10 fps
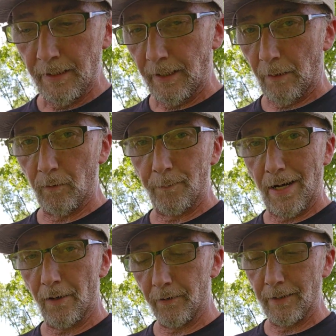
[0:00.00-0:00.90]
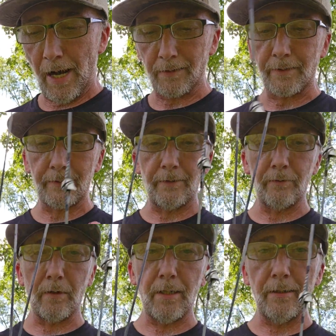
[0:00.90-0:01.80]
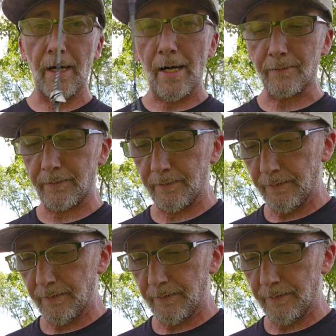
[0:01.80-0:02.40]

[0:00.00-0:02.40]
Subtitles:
I rip out all the nocks because I use lighted nocks.